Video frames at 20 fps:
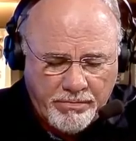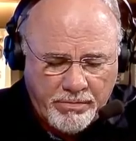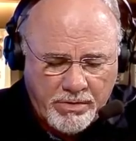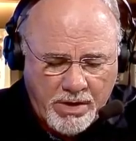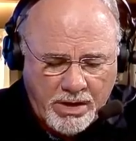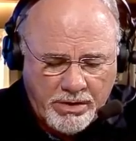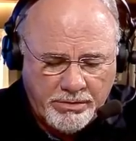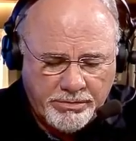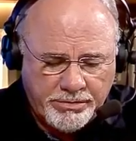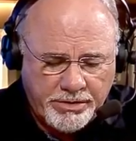
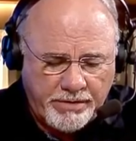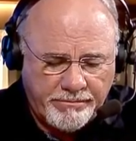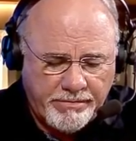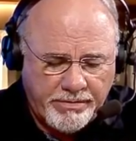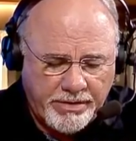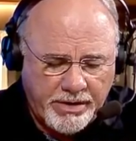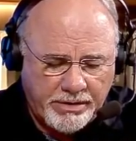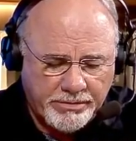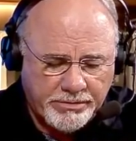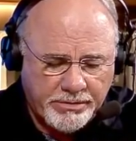that you saved
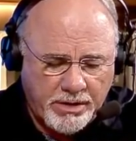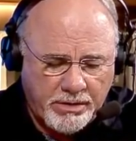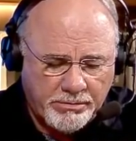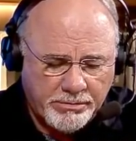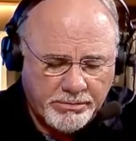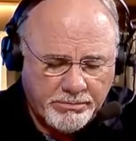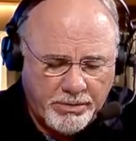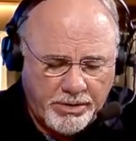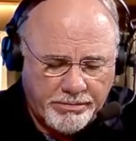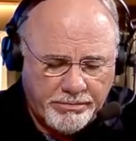
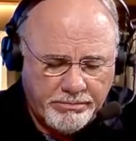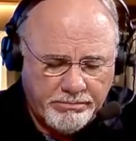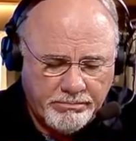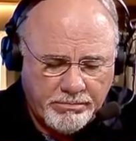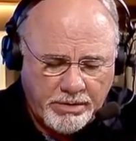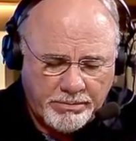$1,000 a month.